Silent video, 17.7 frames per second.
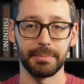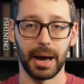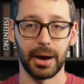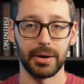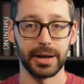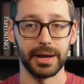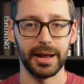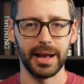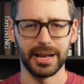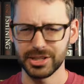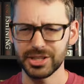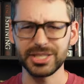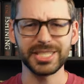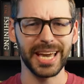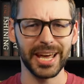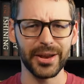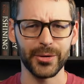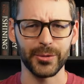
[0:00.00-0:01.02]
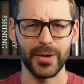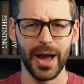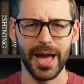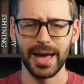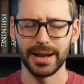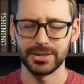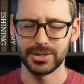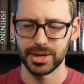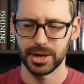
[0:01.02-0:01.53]
about it and just get it
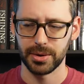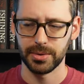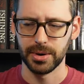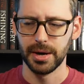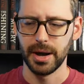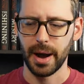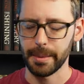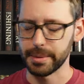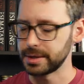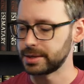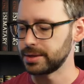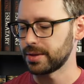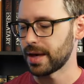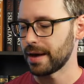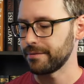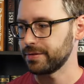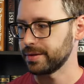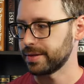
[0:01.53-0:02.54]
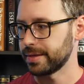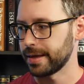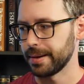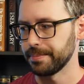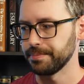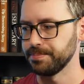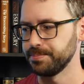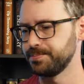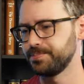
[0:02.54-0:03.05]
read. So I'm going to do that for
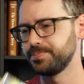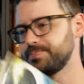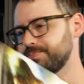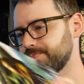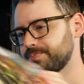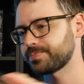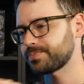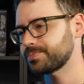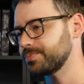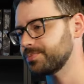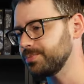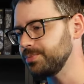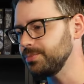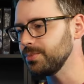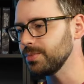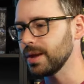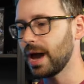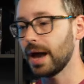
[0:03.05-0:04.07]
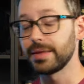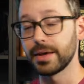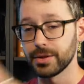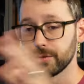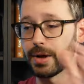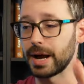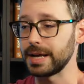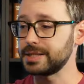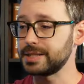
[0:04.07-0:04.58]
them. And then
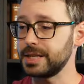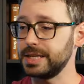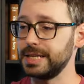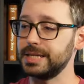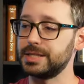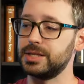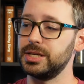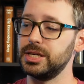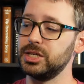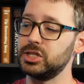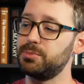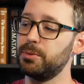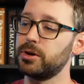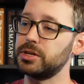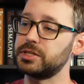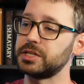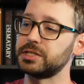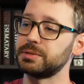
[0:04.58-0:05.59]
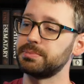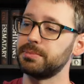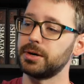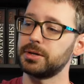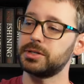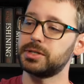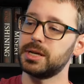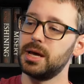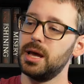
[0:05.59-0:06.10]
the rest is the Spooky Season
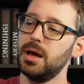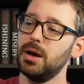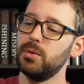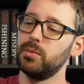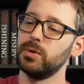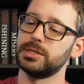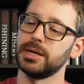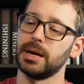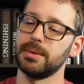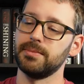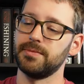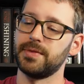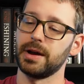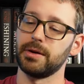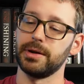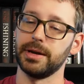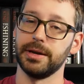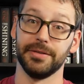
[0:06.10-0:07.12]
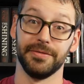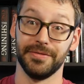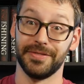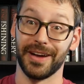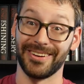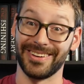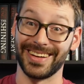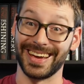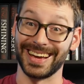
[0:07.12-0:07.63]
books, which I'm very,
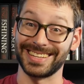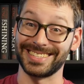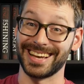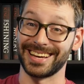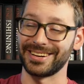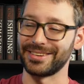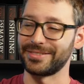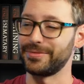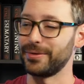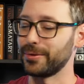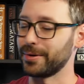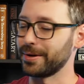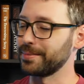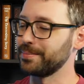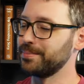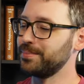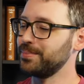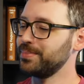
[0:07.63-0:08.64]
very excited for.